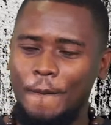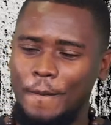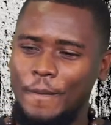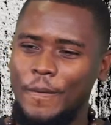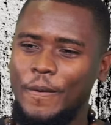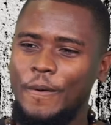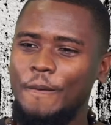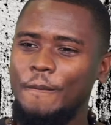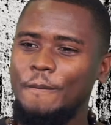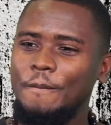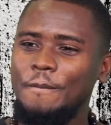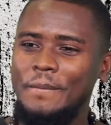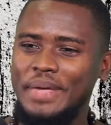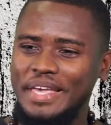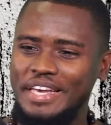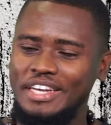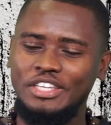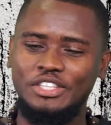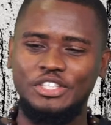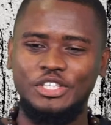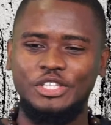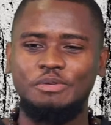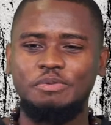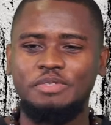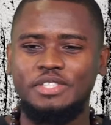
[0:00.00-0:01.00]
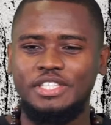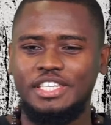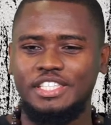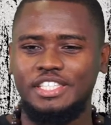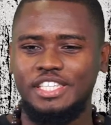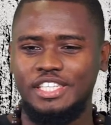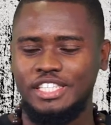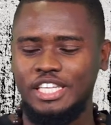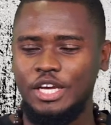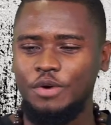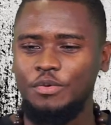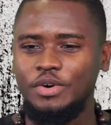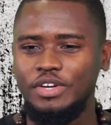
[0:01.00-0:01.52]
No big dreams. That's
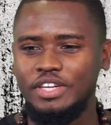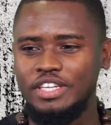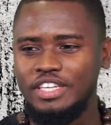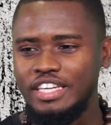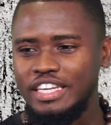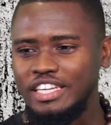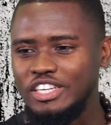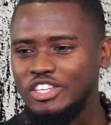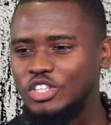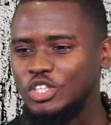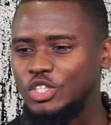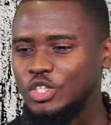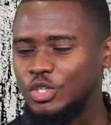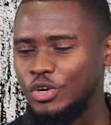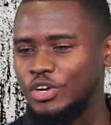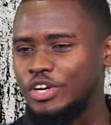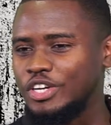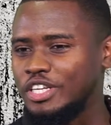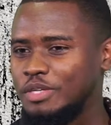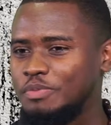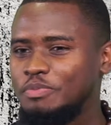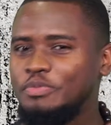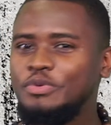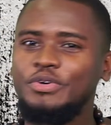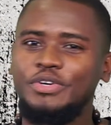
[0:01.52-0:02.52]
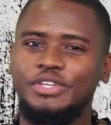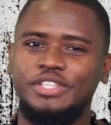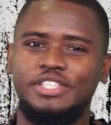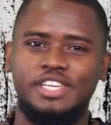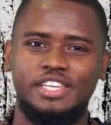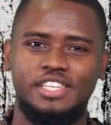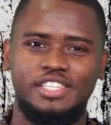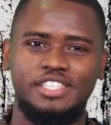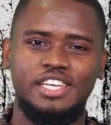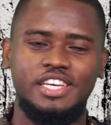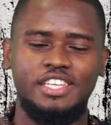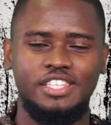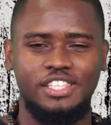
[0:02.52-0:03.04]
just, I want to enjoy the
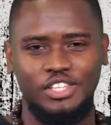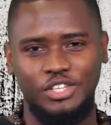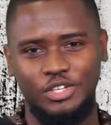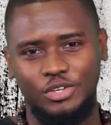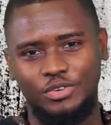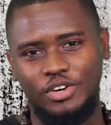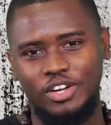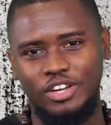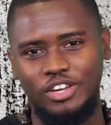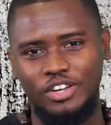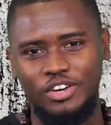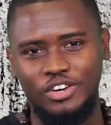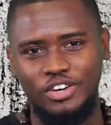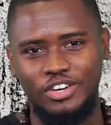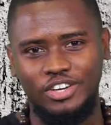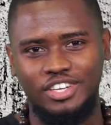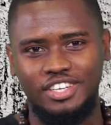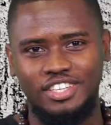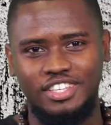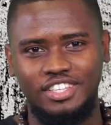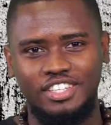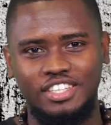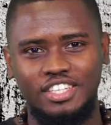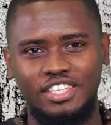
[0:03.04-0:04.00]
process as I go along.